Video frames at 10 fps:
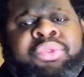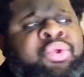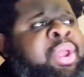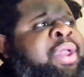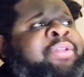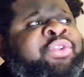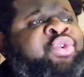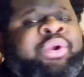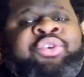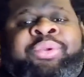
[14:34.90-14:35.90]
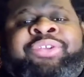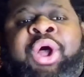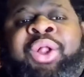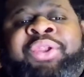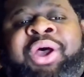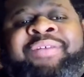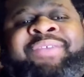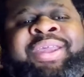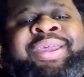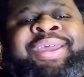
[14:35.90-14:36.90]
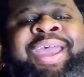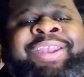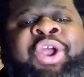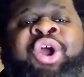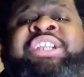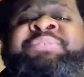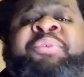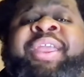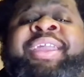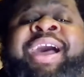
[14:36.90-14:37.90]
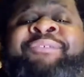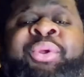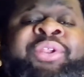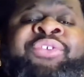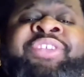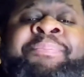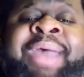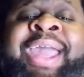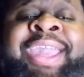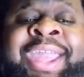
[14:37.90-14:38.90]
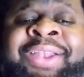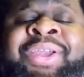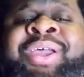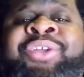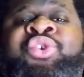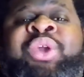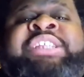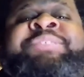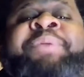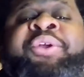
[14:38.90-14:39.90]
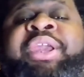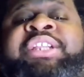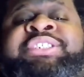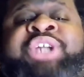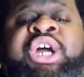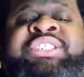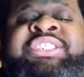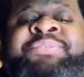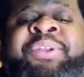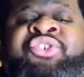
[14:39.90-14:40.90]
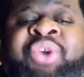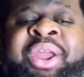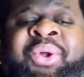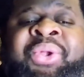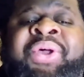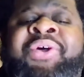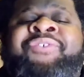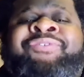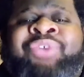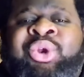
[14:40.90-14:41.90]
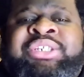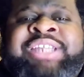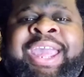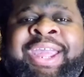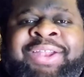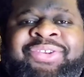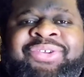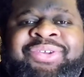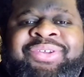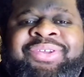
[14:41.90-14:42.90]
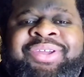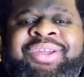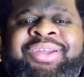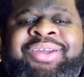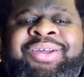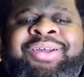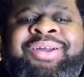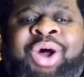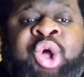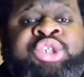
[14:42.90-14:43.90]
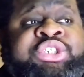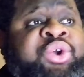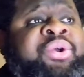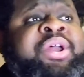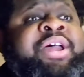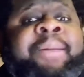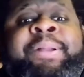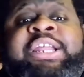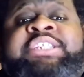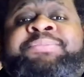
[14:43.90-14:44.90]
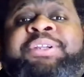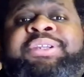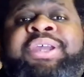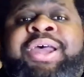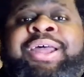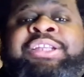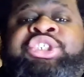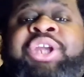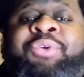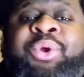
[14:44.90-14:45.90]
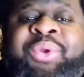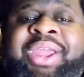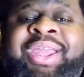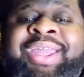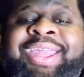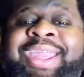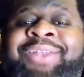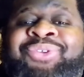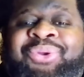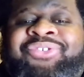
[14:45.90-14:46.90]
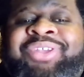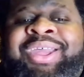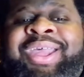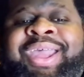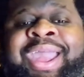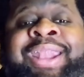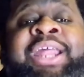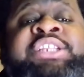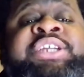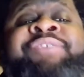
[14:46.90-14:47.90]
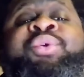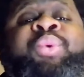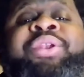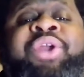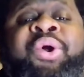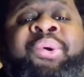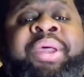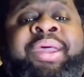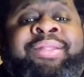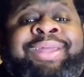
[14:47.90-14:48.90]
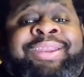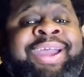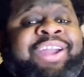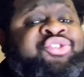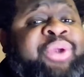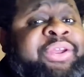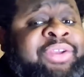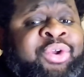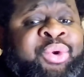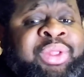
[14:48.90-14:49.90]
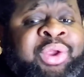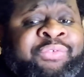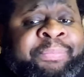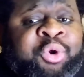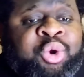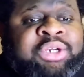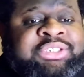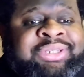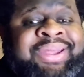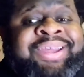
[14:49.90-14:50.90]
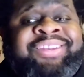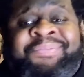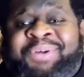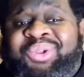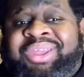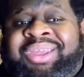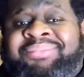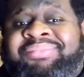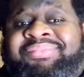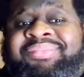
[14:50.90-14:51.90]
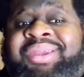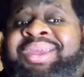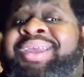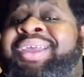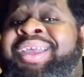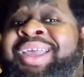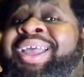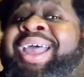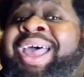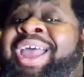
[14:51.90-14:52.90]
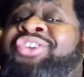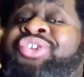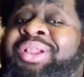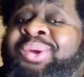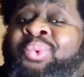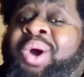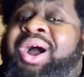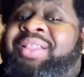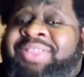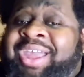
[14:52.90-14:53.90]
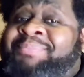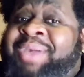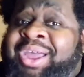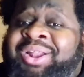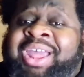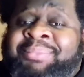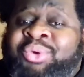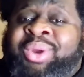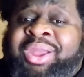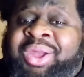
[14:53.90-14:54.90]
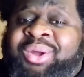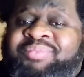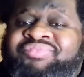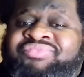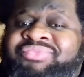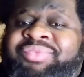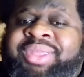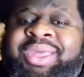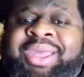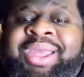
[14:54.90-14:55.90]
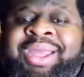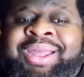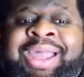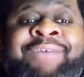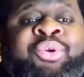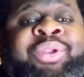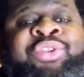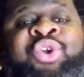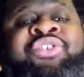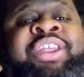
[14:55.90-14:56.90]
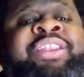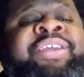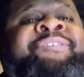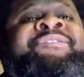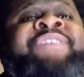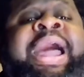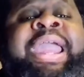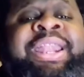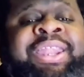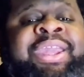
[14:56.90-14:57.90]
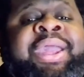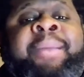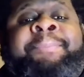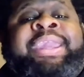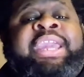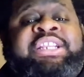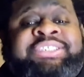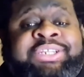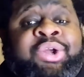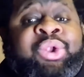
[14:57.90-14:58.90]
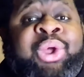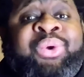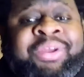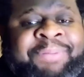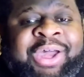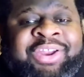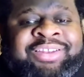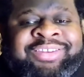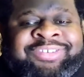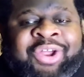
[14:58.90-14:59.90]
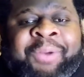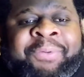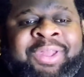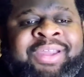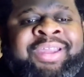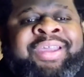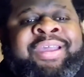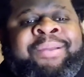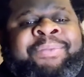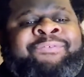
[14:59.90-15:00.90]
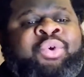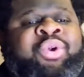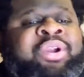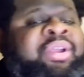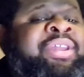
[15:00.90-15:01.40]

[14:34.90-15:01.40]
The torture is called off, and guards bring Cavaradossi back in to experience Tosca's betrayal firsthand. Also, a policeman, Schiaroni, enters and lets everyone know that contrary to earlier reports, Napoleon actually won that battle at Marengo. Cavaradossi defiantly begins to gloat about it to Scarpia before he is